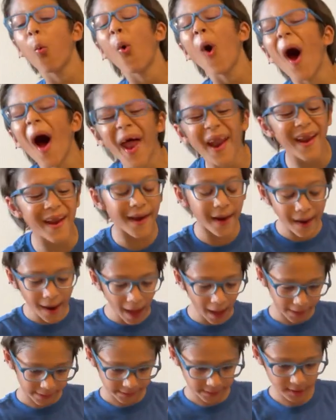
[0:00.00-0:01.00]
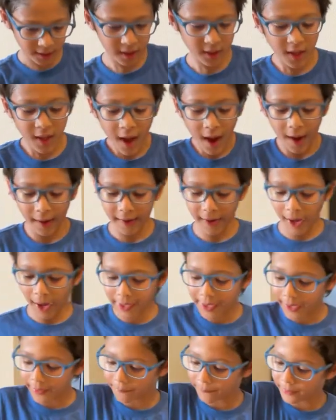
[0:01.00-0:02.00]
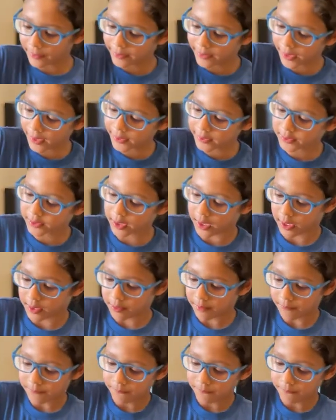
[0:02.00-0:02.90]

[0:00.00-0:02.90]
1 night. And now let me taste it.